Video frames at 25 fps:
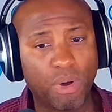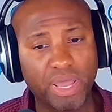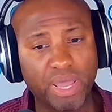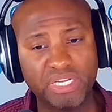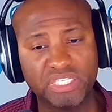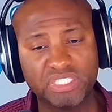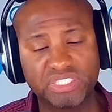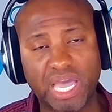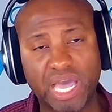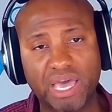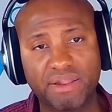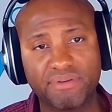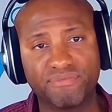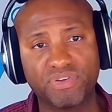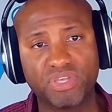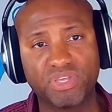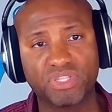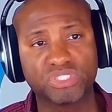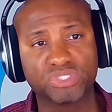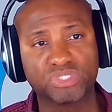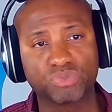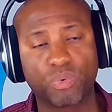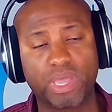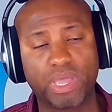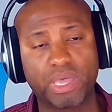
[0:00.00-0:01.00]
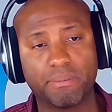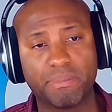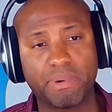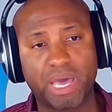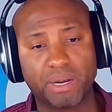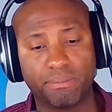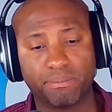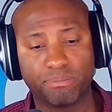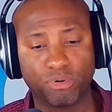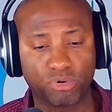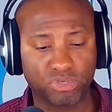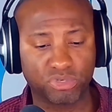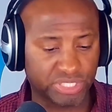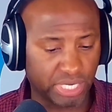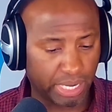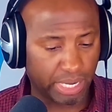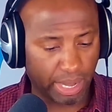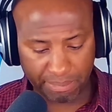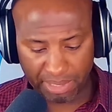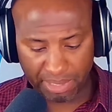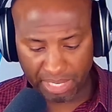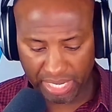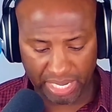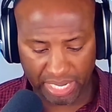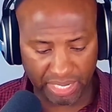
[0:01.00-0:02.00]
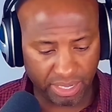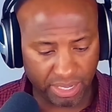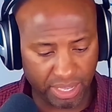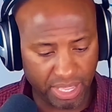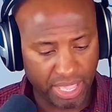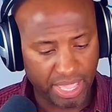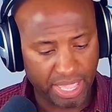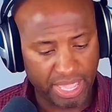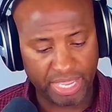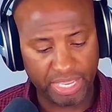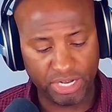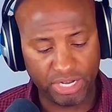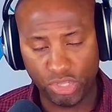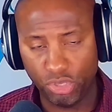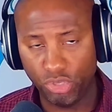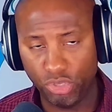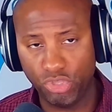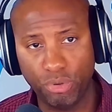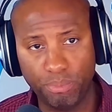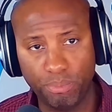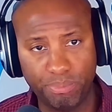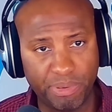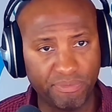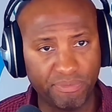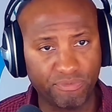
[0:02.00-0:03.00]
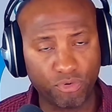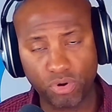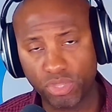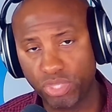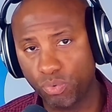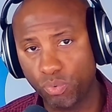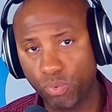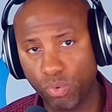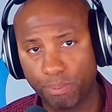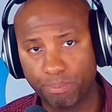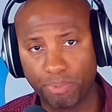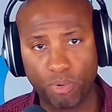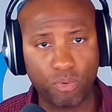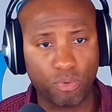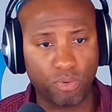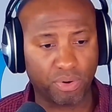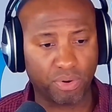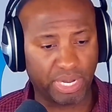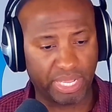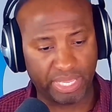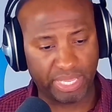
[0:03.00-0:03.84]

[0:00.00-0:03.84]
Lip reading: God feel this way about abortion? I mean, he knew you before you were born.